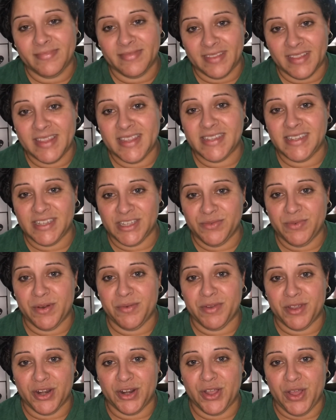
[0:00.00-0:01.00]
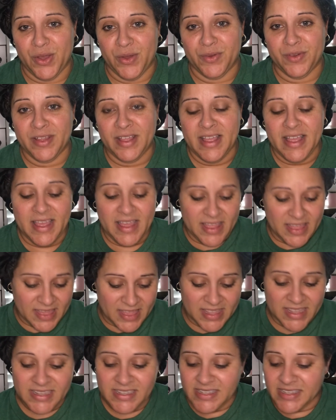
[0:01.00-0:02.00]
this is where we're going to go.
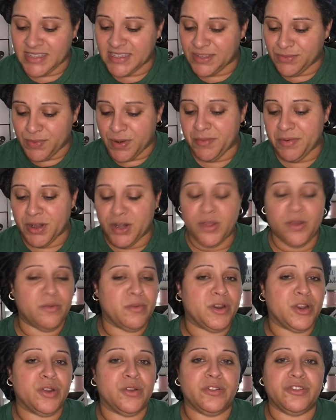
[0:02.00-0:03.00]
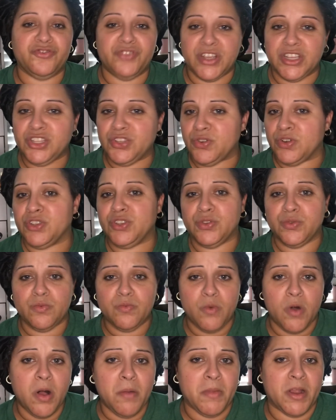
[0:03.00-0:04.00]
We're going to go to the drugstore, to
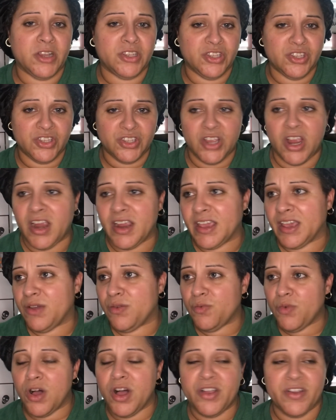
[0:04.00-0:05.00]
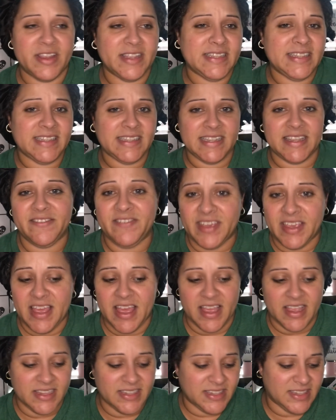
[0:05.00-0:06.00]
Walmart, to Target, Walgreens,
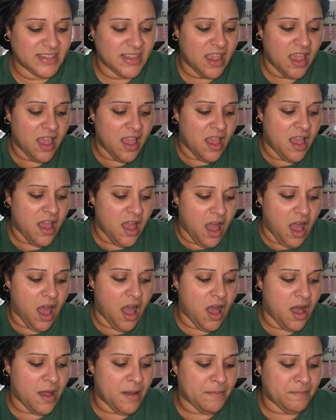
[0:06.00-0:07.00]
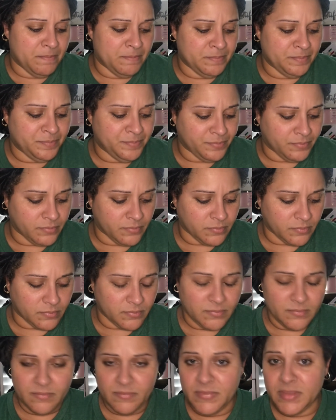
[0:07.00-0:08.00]
CVS. I'm
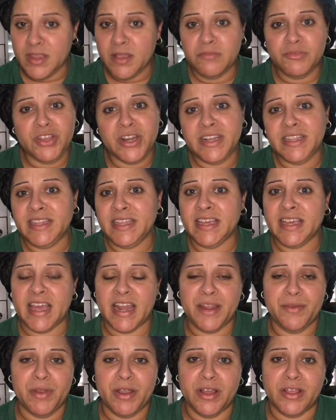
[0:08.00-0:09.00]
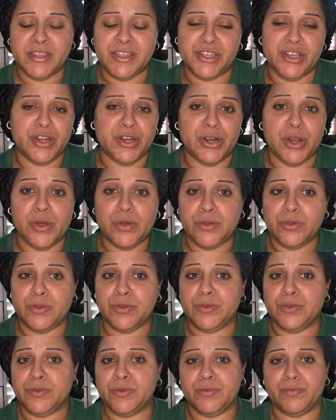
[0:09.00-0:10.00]
trying to think anywhere else. Your
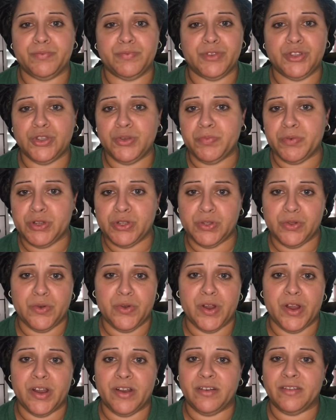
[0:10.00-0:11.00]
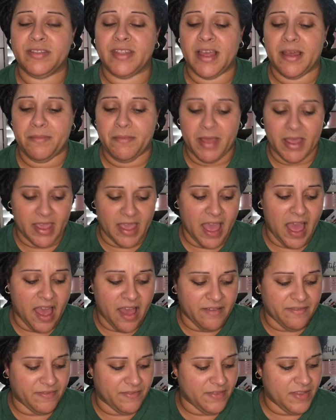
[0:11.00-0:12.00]
local superstore that might
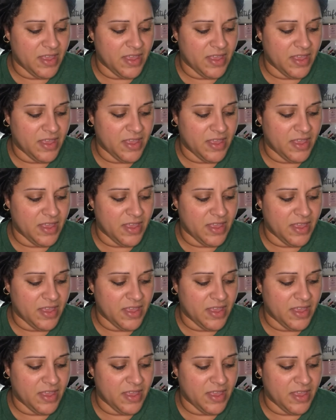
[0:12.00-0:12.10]
have